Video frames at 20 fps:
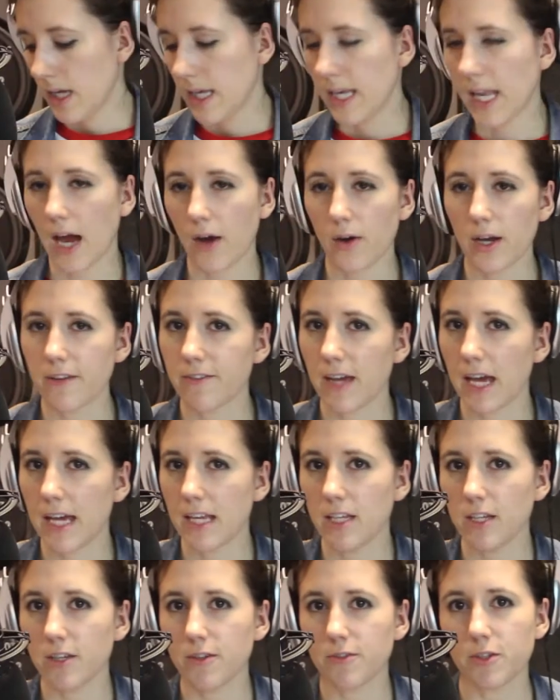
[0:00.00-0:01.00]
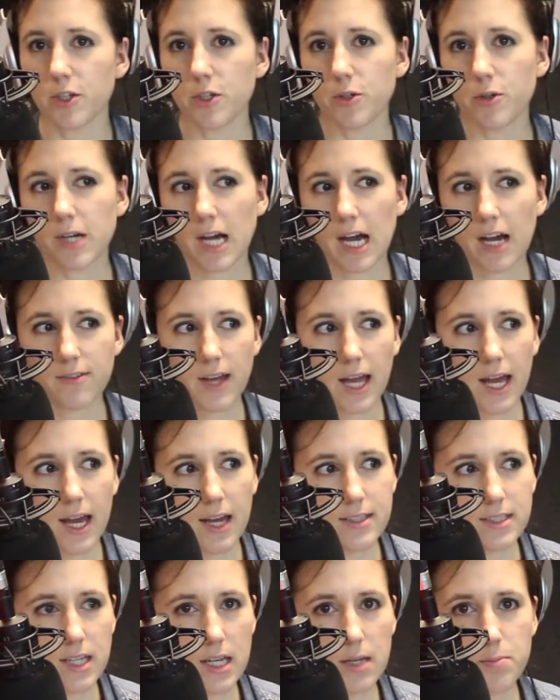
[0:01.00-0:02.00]
Now, if any of you have
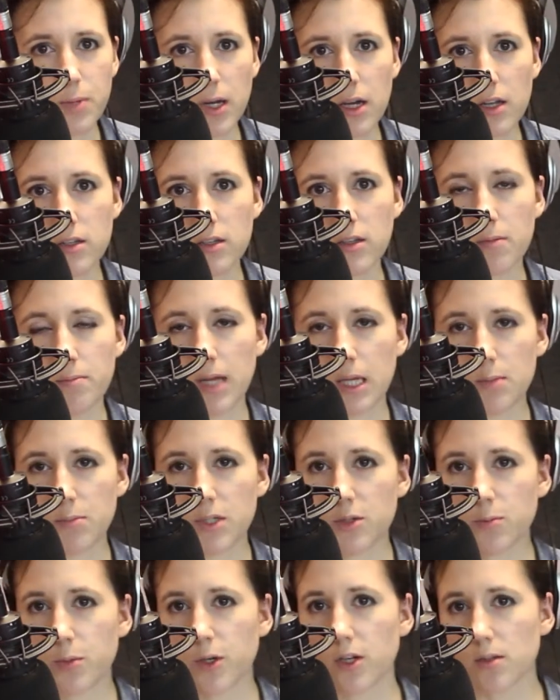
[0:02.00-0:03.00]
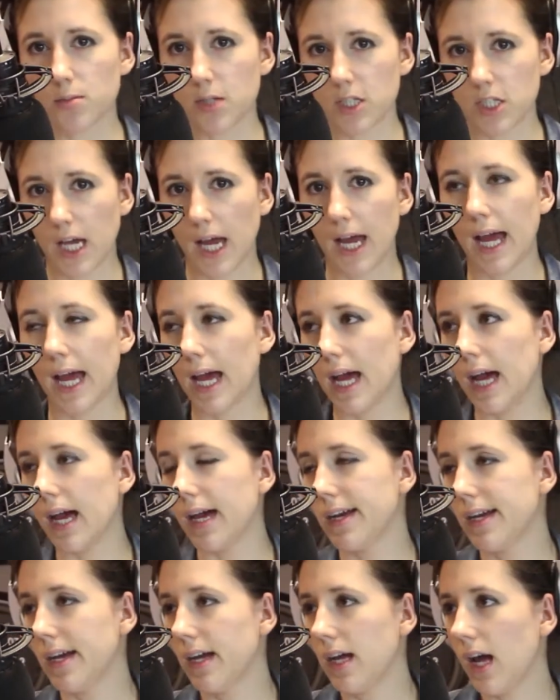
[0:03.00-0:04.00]
had a bun, maybe you put them in your hair,
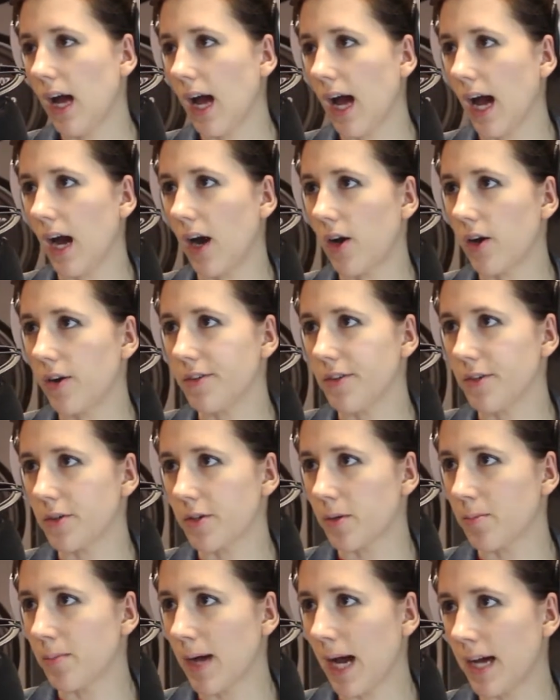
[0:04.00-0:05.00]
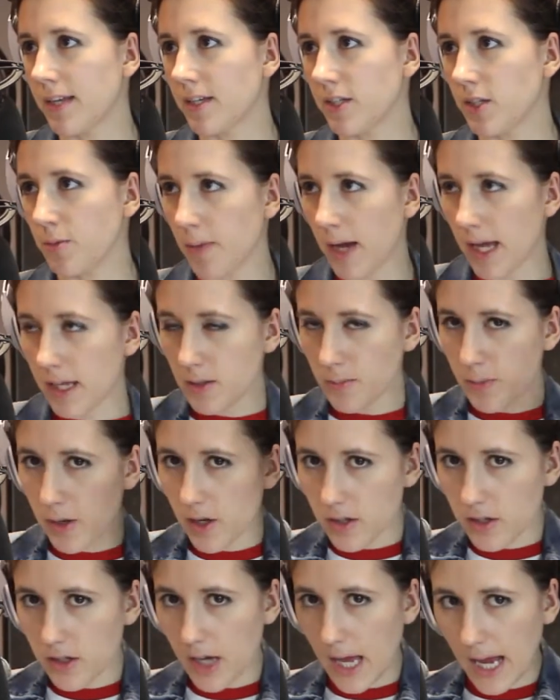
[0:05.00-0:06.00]
or you're a man and you
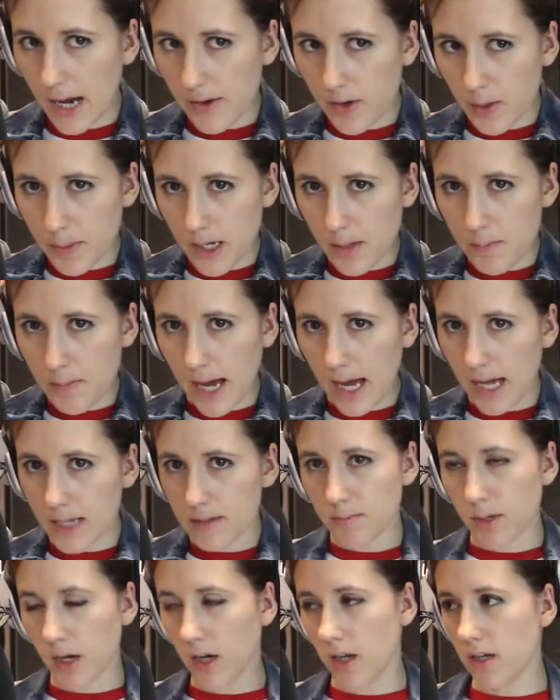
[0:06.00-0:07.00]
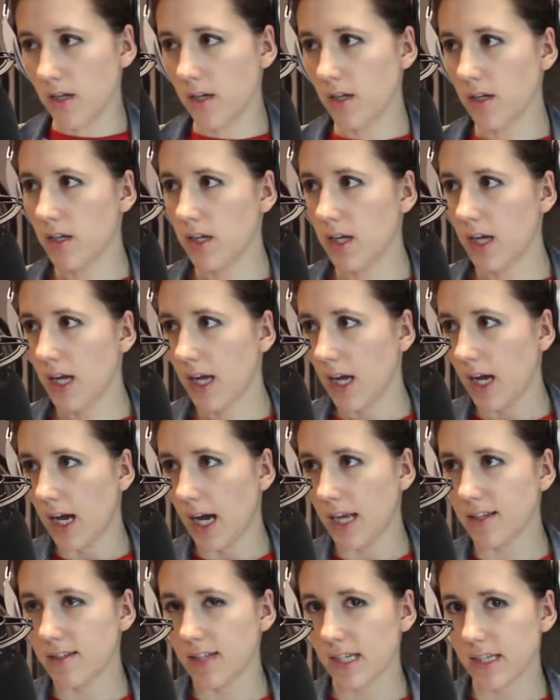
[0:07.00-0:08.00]
put your hair up in a man bun,
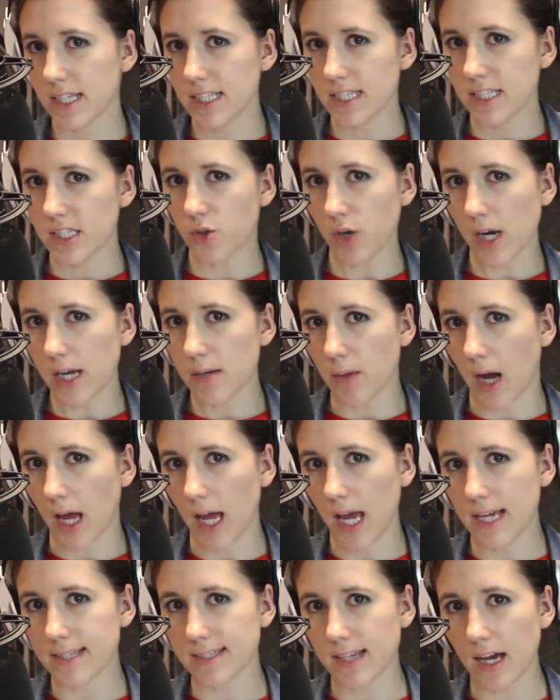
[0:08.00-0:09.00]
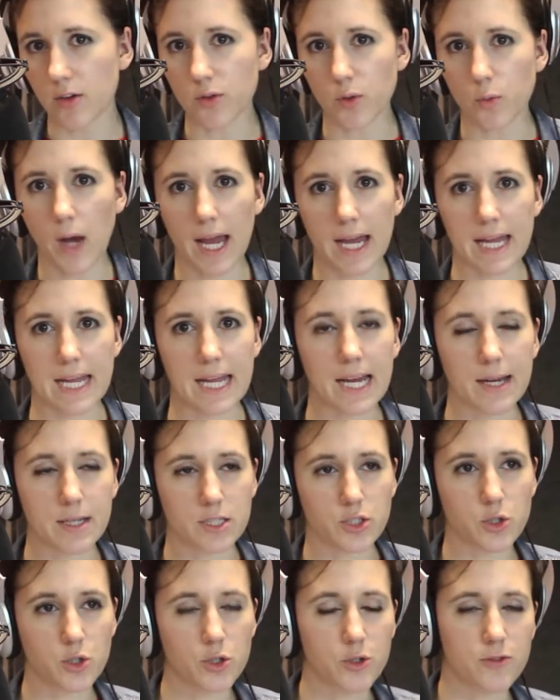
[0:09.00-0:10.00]
and you think, this is great, my hair's out of the way,
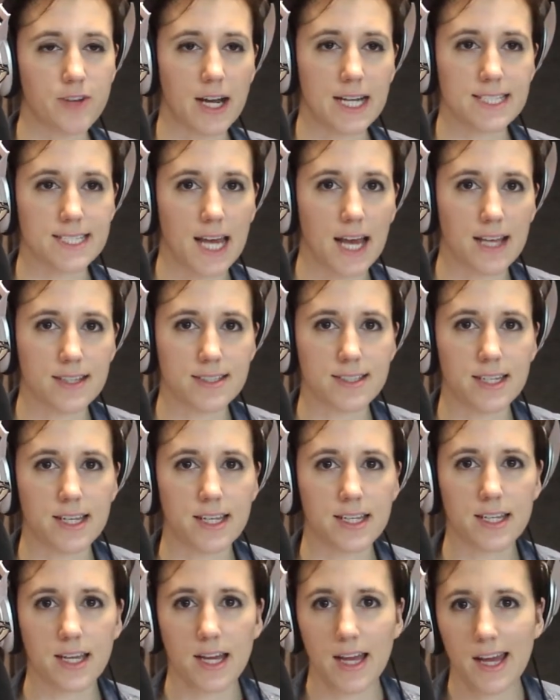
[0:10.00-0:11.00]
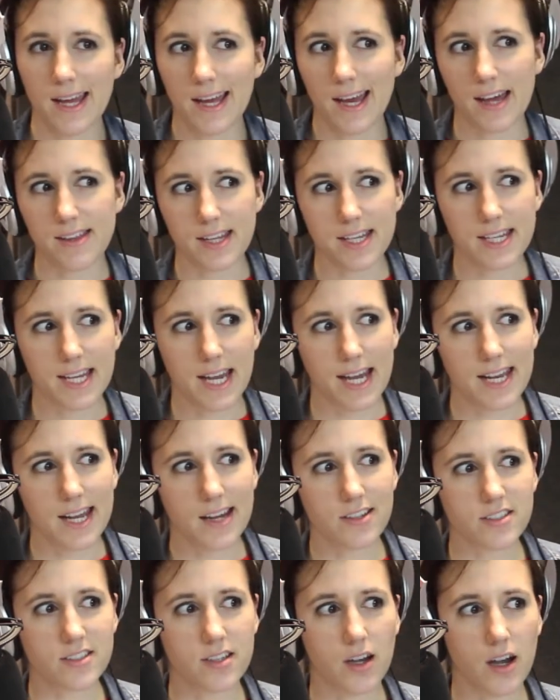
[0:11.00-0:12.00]
it's all fantastic, and then you head
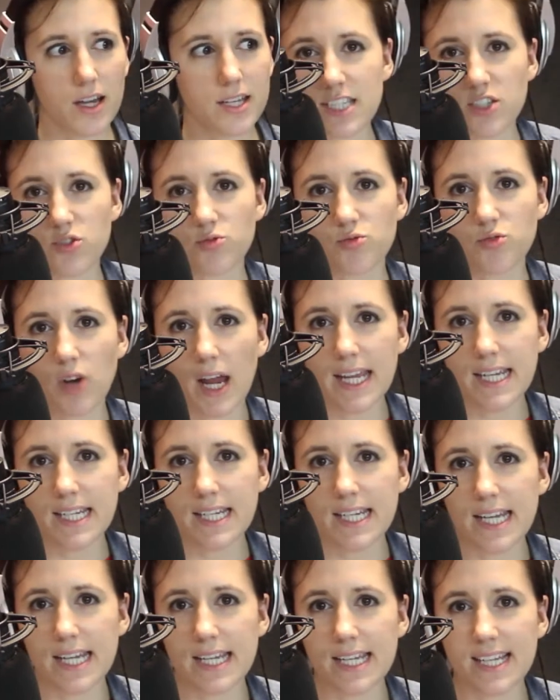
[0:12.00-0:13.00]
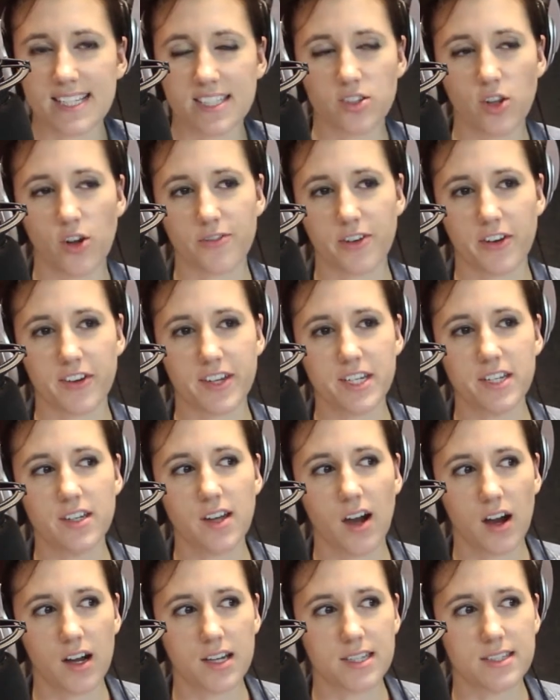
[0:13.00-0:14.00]
outside, it's raining, it's not very
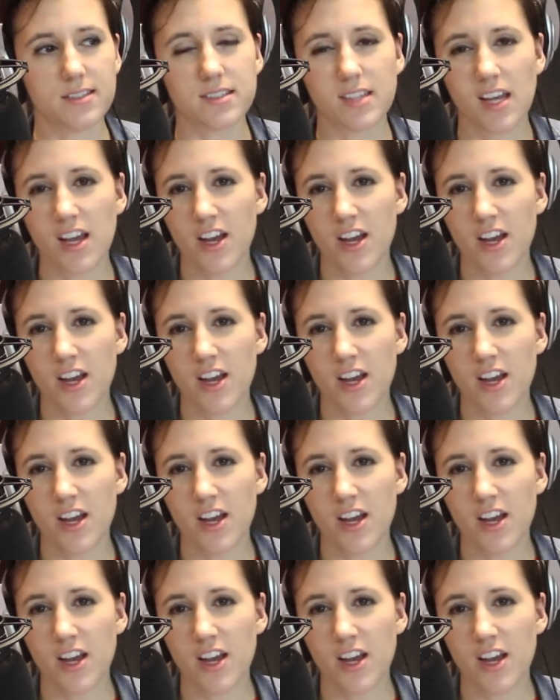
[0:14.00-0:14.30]
nice,